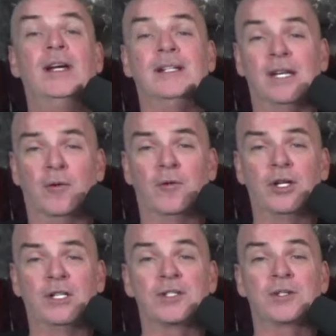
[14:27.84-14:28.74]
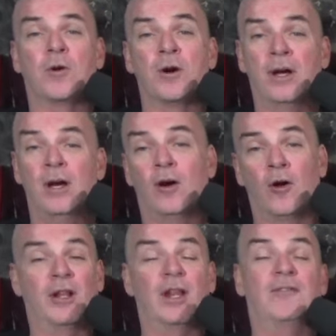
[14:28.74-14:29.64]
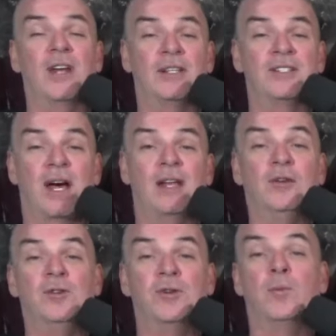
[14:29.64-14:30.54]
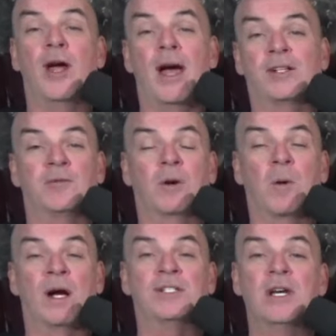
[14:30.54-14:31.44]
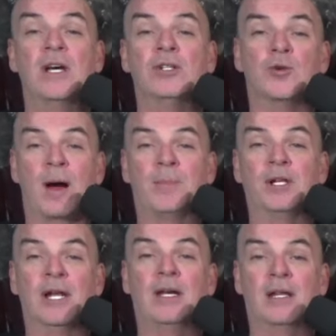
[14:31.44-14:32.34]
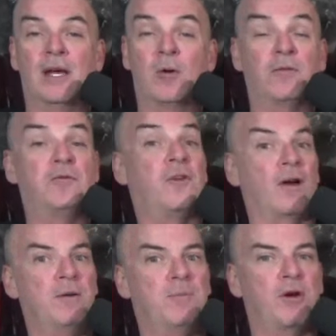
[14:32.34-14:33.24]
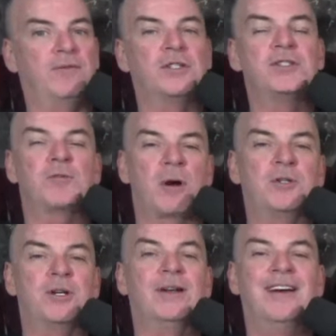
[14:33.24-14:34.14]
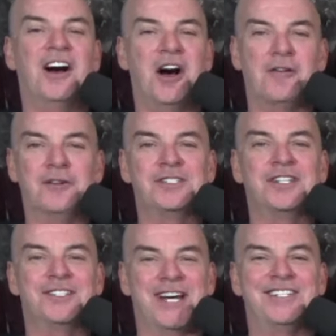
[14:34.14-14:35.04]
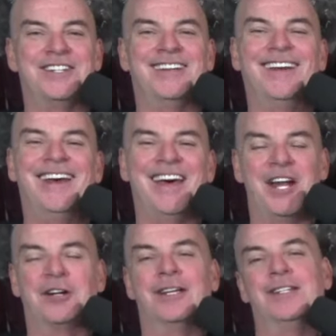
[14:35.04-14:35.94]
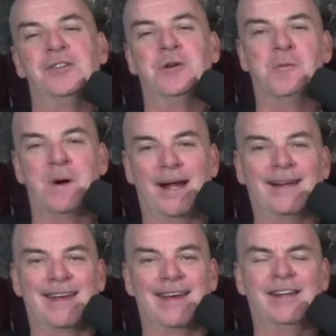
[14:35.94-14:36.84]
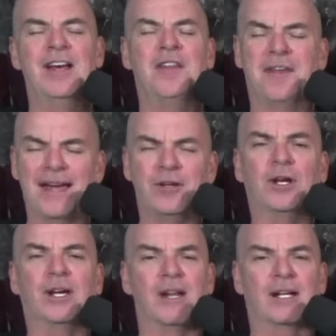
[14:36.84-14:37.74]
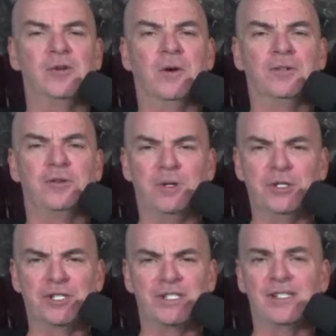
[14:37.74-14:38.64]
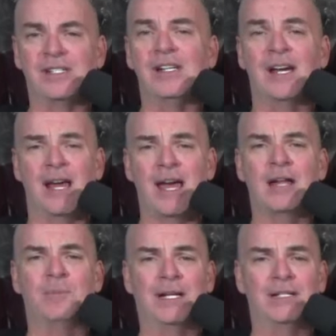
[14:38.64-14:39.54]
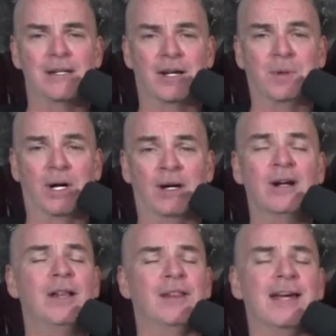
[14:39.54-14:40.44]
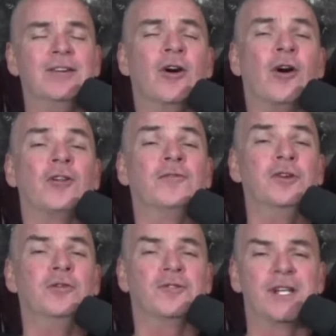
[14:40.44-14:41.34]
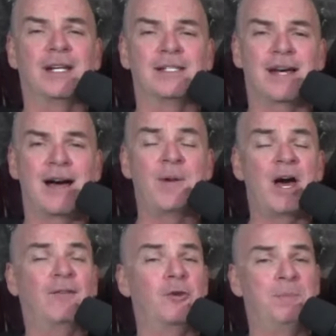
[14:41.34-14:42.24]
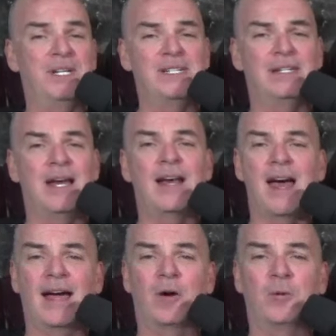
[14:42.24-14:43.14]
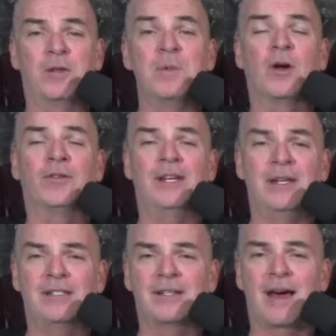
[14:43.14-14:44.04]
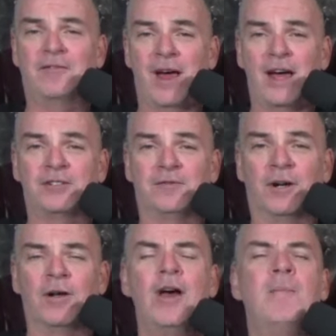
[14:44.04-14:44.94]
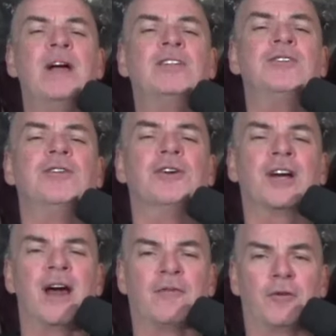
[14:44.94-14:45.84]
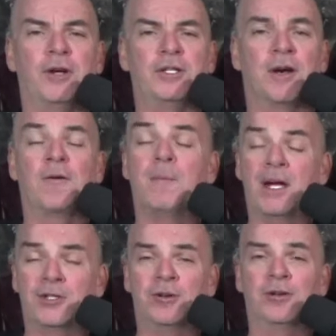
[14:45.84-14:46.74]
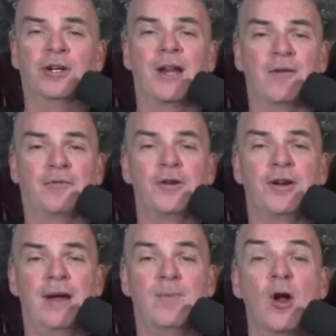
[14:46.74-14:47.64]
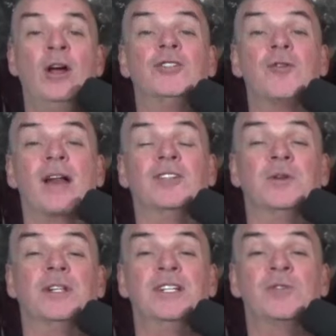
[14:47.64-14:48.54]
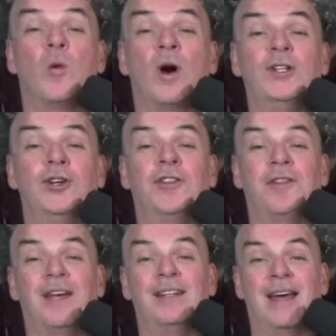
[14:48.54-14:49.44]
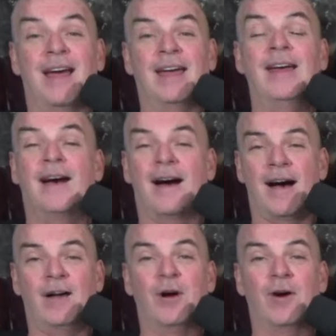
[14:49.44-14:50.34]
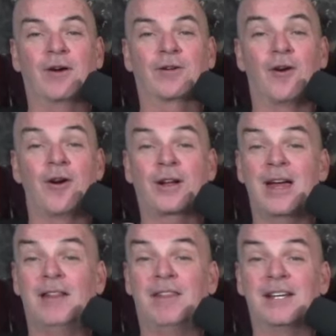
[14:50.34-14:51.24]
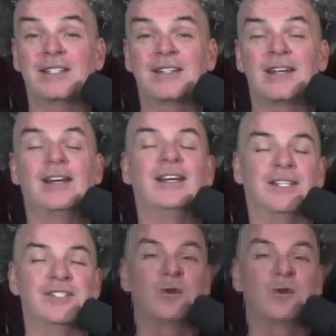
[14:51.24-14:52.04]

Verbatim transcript: get over to Discord on the left hand side, YouTube reaction request. Drop a link in there with a very brief description of your suggestion, and I'll get to it when I can. Thank you to Connect 200 Music to See and Aunt Betty's Nut Butter. Thank you to all of you for taking time out of your busy day to hang out with me on the east side of Nashville. Make sure you're looking out for each other, make sure you're looking out for your neighbor. Try to do at least one good thing a day. I am Eric Clark, and this is The